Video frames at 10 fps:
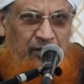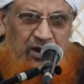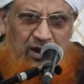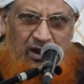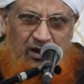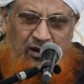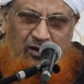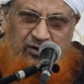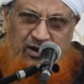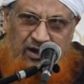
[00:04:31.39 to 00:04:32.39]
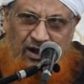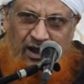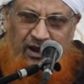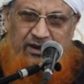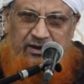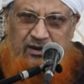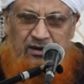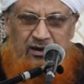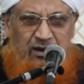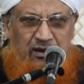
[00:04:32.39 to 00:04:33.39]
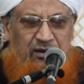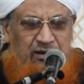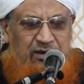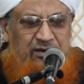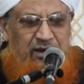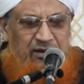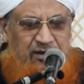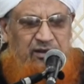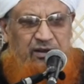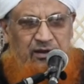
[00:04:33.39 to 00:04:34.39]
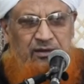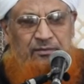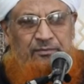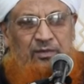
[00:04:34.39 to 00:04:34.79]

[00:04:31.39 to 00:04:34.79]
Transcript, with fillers: we are not realizing here in this country,